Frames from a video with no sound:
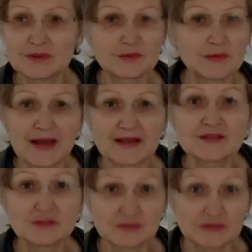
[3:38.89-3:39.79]
pass,
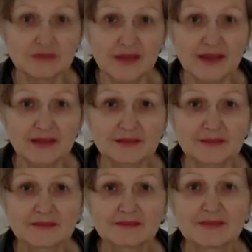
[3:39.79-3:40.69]
you will fail.
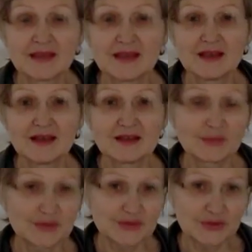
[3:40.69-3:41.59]
And the
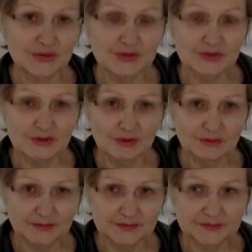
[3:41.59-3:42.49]
person goes home